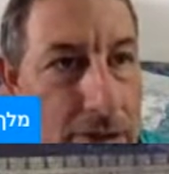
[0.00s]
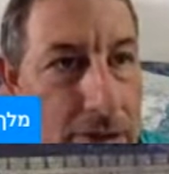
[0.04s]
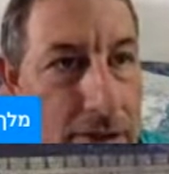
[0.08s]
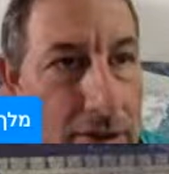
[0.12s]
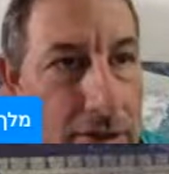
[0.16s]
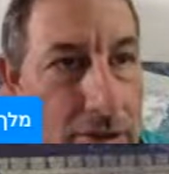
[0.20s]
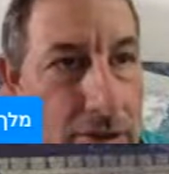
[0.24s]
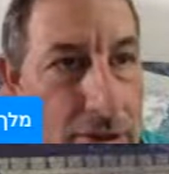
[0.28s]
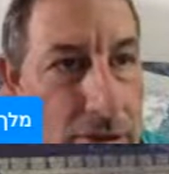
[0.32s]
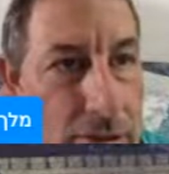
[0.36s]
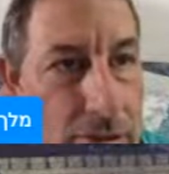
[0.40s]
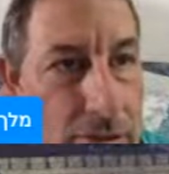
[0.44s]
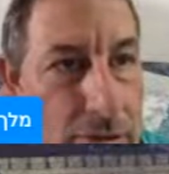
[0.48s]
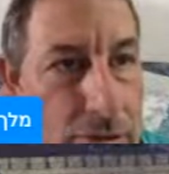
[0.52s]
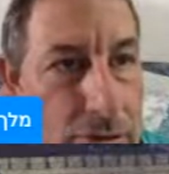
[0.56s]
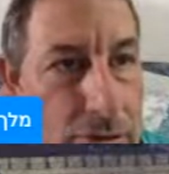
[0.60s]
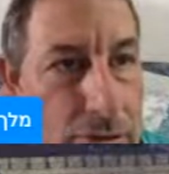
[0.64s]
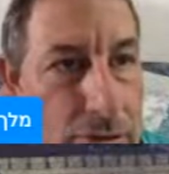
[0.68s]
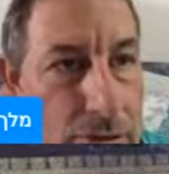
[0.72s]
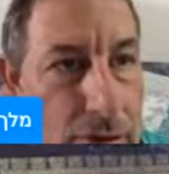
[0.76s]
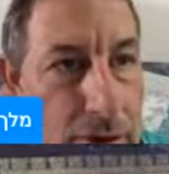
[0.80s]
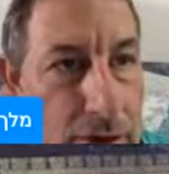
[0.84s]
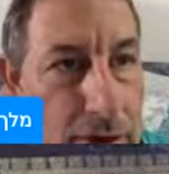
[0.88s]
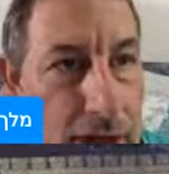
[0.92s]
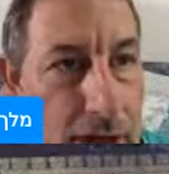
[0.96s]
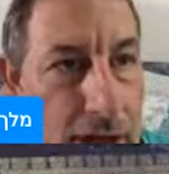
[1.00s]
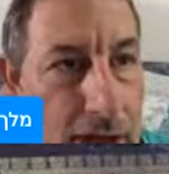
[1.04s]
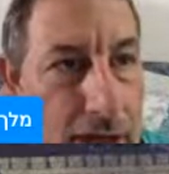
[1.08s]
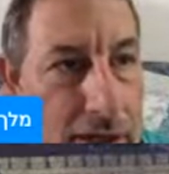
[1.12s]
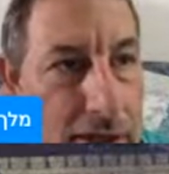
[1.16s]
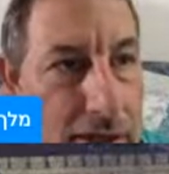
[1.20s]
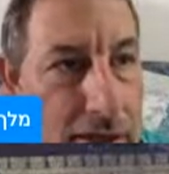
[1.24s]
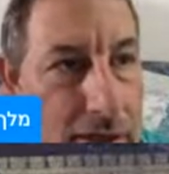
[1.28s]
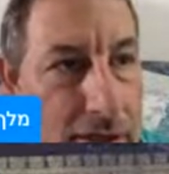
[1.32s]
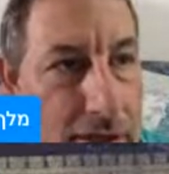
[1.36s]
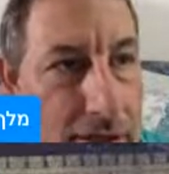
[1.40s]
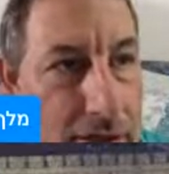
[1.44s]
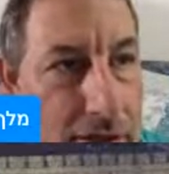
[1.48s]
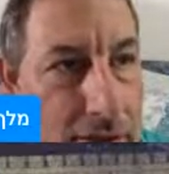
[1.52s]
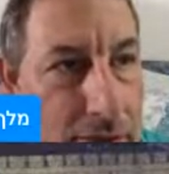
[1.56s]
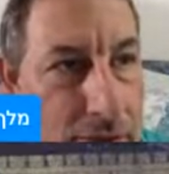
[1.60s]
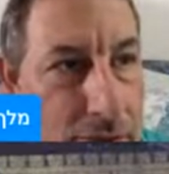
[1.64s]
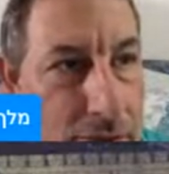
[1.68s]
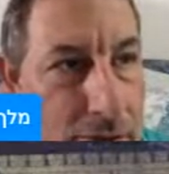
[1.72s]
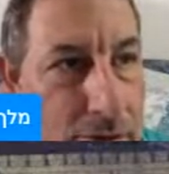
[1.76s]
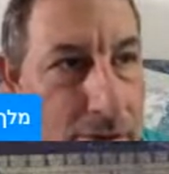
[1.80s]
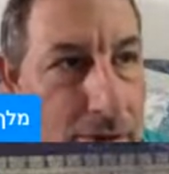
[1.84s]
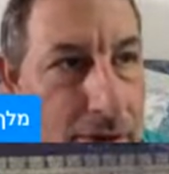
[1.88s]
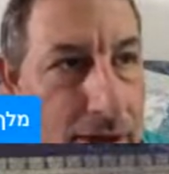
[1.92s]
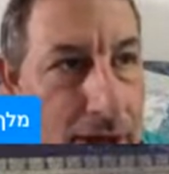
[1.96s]
go to a lot, or
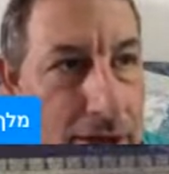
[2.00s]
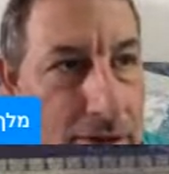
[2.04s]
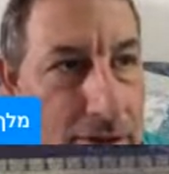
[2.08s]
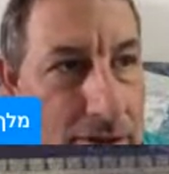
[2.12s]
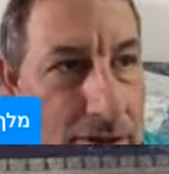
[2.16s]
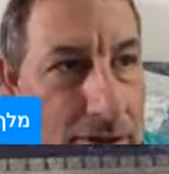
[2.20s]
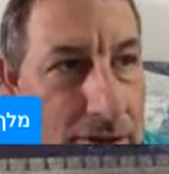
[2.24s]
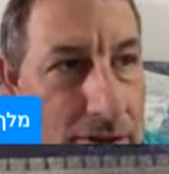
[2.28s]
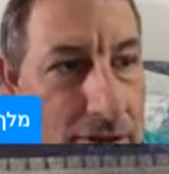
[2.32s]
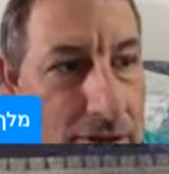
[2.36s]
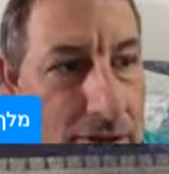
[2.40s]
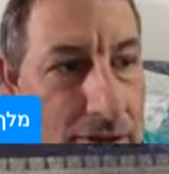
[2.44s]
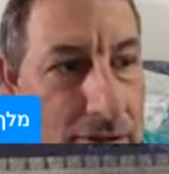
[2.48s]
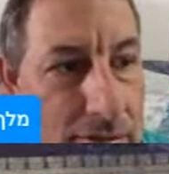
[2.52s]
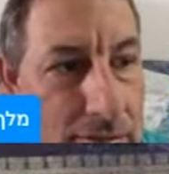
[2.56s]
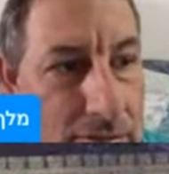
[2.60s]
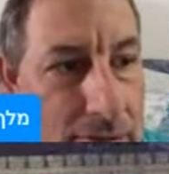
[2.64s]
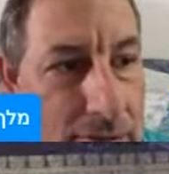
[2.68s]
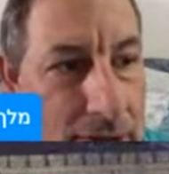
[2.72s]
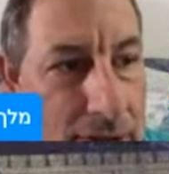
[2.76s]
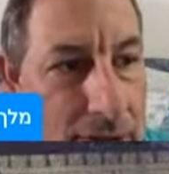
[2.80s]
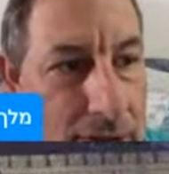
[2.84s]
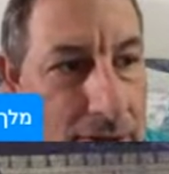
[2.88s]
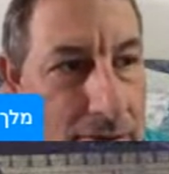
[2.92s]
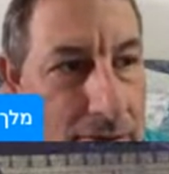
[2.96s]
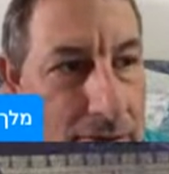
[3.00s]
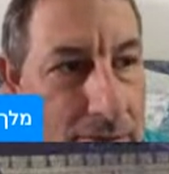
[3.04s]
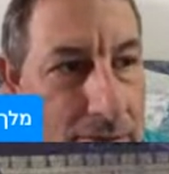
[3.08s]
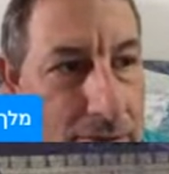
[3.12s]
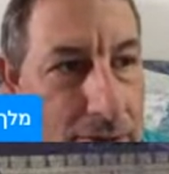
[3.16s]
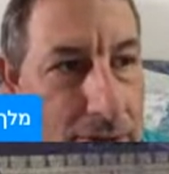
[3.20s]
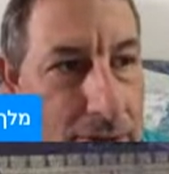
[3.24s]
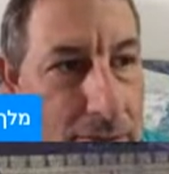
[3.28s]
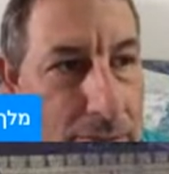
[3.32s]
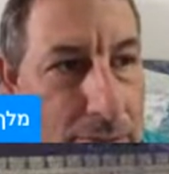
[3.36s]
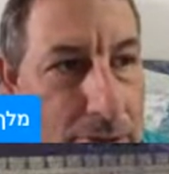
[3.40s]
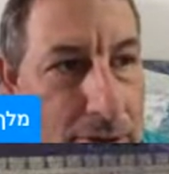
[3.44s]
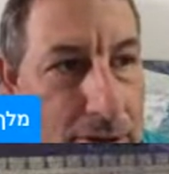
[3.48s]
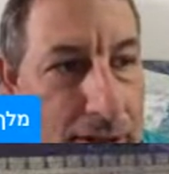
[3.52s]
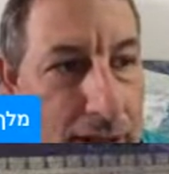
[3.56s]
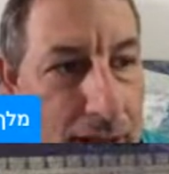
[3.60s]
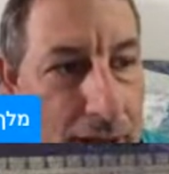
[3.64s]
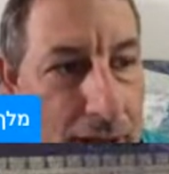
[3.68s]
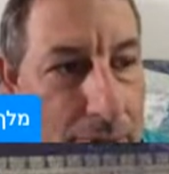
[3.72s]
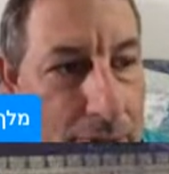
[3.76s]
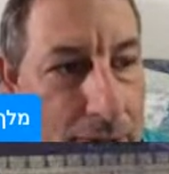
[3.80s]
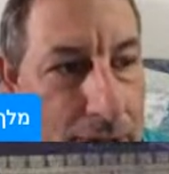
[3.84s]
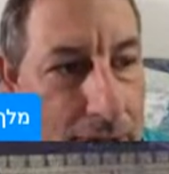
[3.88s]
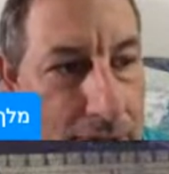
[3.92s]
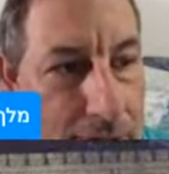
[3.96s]
actually, you know, we could put it
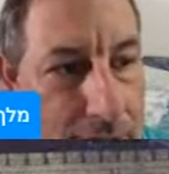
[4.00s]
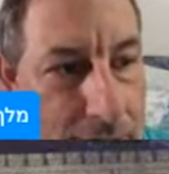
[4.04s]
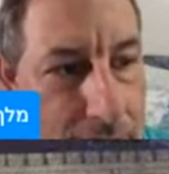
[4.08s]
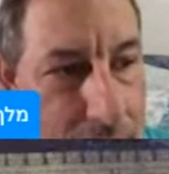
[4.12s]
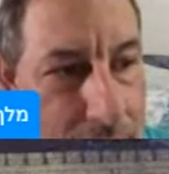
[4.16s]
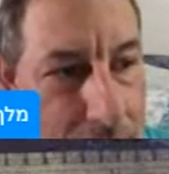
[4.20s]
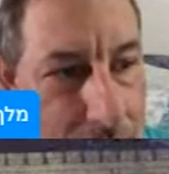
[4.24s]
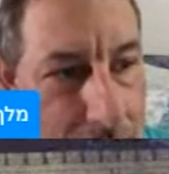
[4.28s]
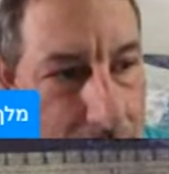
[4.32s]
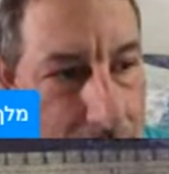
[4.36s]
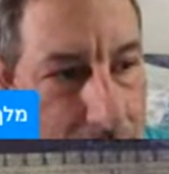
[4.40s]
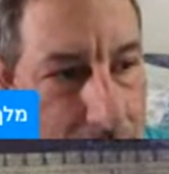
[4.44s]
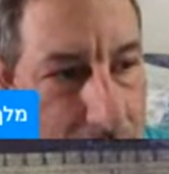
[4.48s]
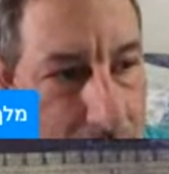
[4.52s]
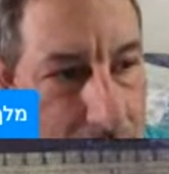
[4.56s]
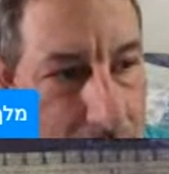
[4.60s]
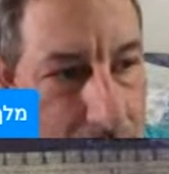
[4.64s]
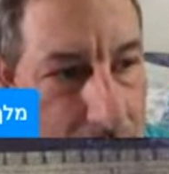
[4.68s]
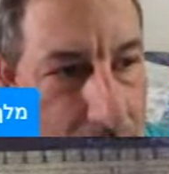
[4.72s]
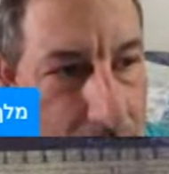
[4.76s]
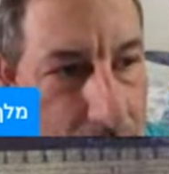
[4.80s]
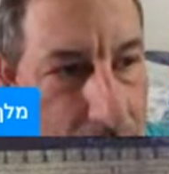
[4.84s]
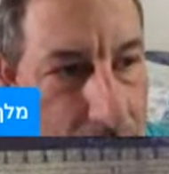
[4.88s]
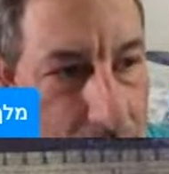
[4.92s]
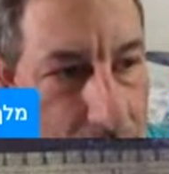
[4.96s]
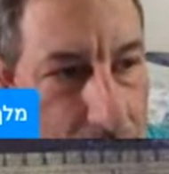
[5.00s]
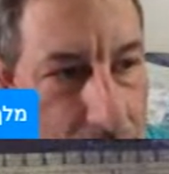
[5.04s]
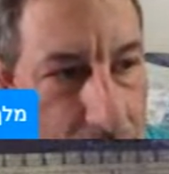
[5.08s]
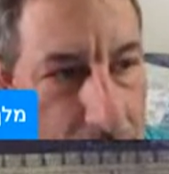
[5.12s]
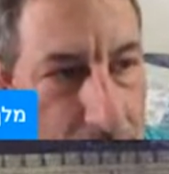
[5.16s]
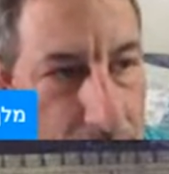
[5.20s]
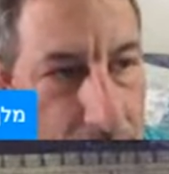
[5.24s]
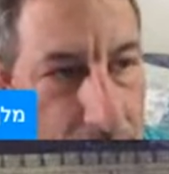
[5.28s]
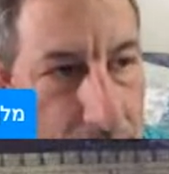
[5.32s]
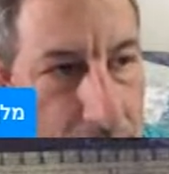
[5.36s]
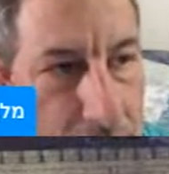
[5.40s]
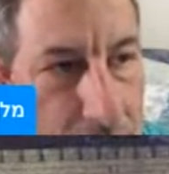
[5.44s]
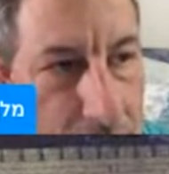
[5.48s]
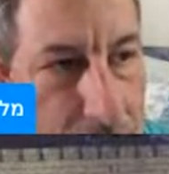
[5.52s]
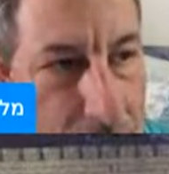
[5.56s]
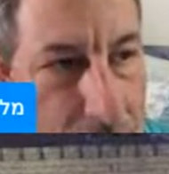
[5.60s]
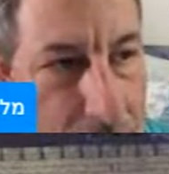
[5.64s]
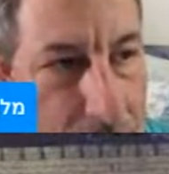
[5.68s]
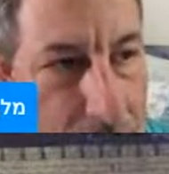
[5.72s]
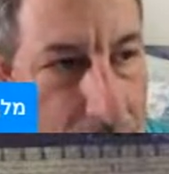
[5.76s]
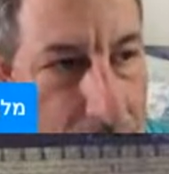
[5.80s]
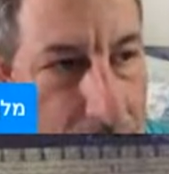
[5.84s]
that way. So this is going to be